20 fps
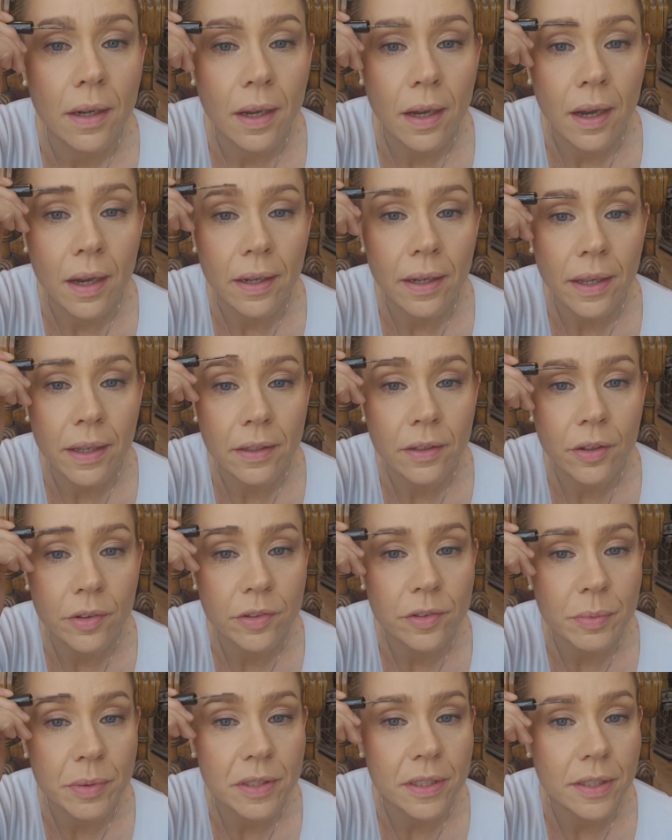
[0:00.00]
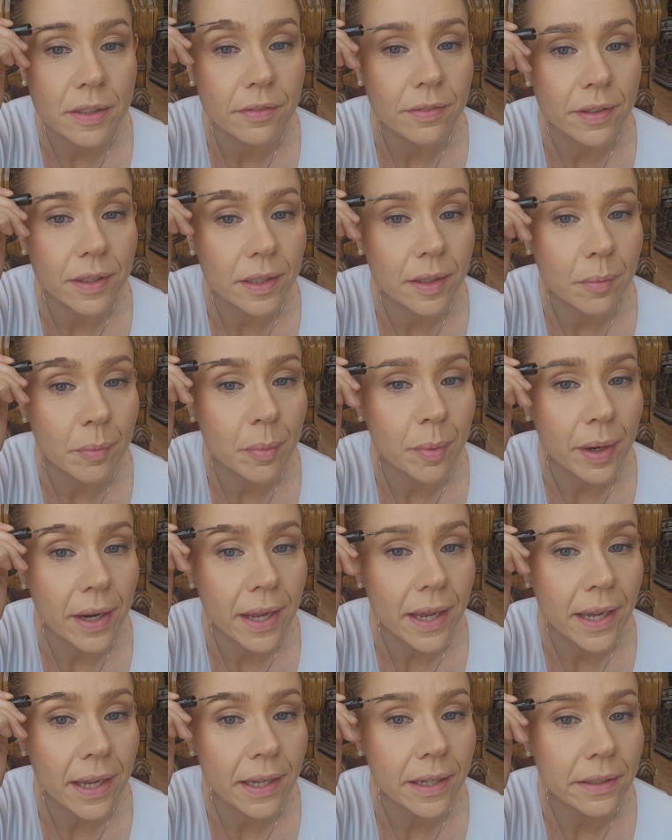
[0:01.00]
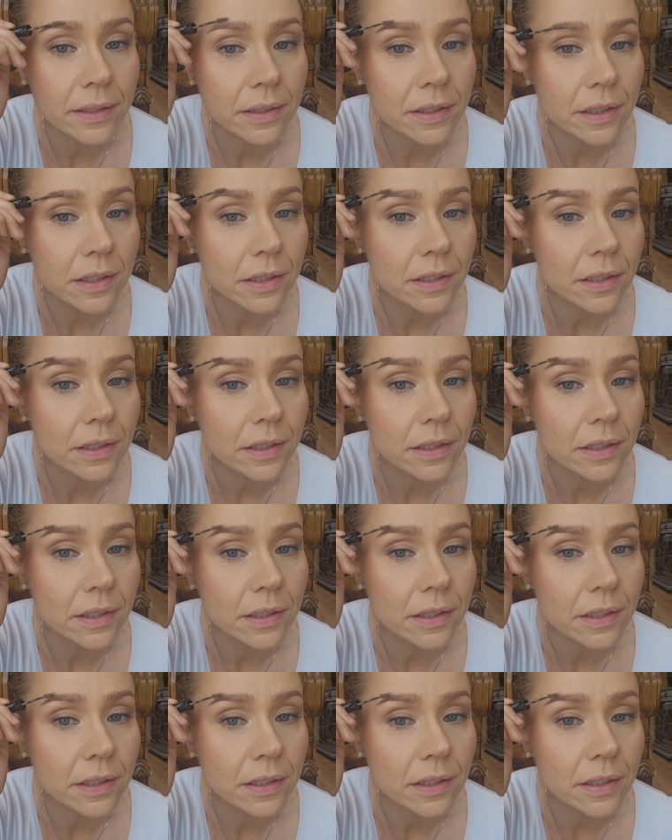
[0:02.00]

Again, no specific brand,